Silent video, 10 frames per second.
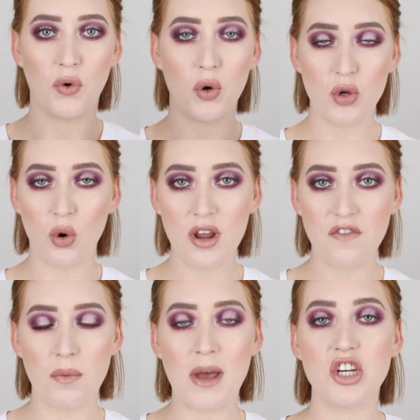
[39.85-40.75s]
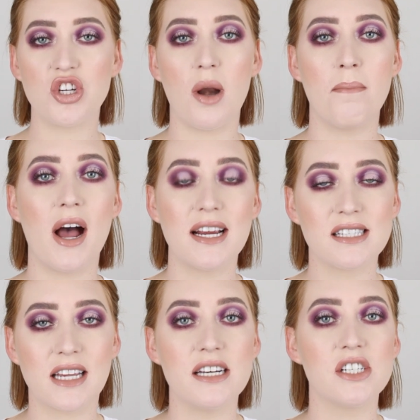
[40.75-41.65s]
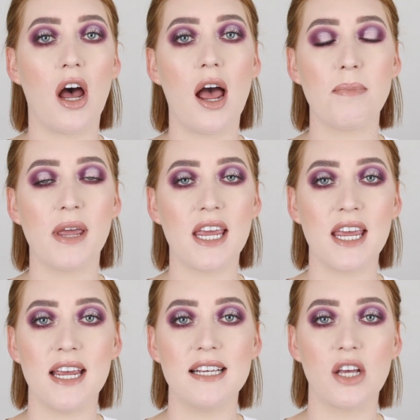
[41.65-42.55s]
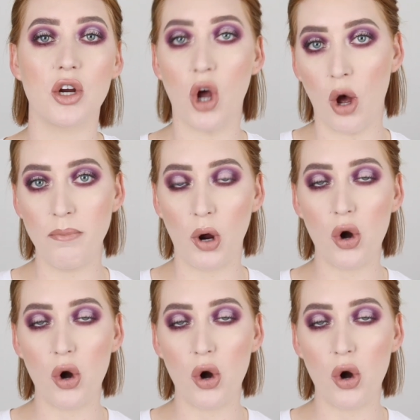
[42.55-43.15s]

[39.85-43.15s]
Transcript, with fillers: For your information, my skin type is combo.